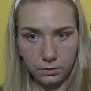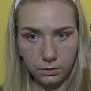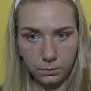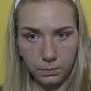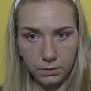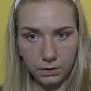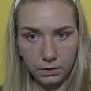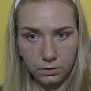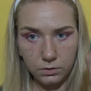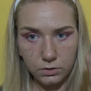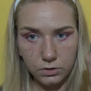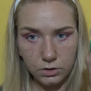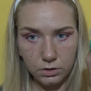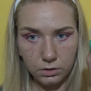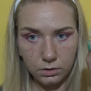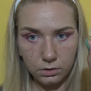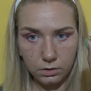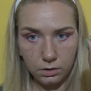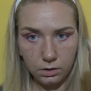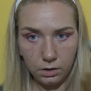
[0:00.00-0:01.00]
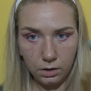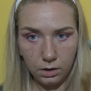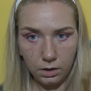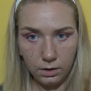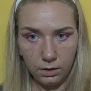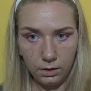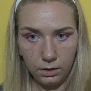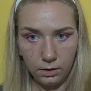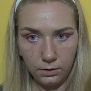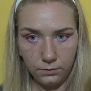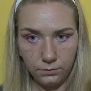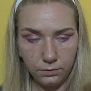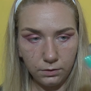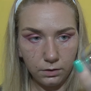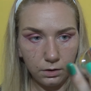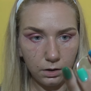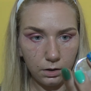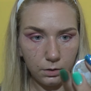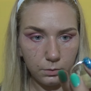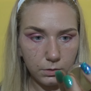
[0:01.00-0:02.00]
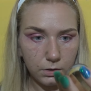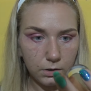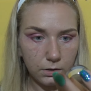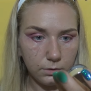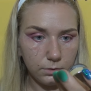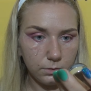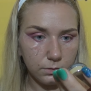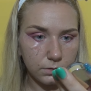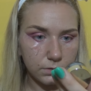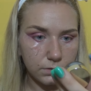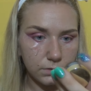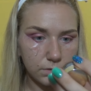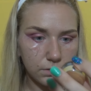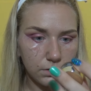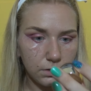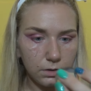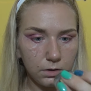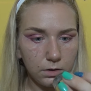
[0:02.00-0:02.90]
packaging. I love how it looks.